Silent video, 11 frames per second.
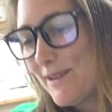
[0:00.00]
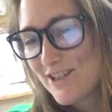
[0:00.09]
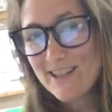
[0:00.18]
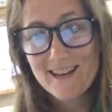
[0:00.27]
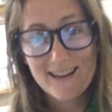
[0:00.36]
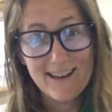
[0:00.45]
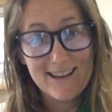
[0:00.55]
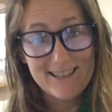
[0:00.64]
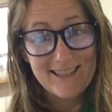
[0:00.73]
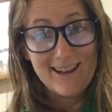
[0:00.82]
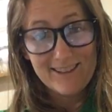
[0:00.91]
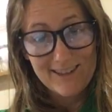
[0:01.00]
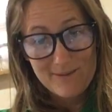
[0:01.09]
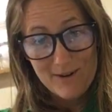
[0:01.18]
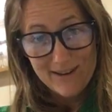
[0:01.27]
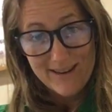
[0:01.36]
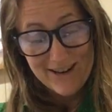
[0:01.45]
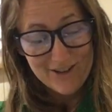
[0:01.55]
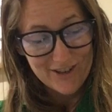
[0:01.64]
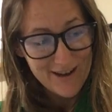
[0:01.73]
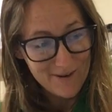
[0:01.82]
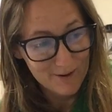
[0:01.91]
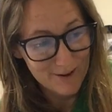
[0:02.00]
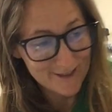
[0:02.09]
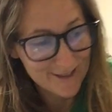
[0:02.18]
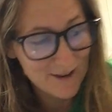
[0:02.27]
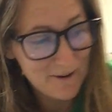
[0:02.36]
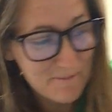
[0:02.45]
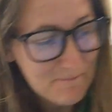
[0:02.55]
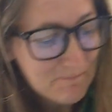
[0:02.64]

like a solid communication network. So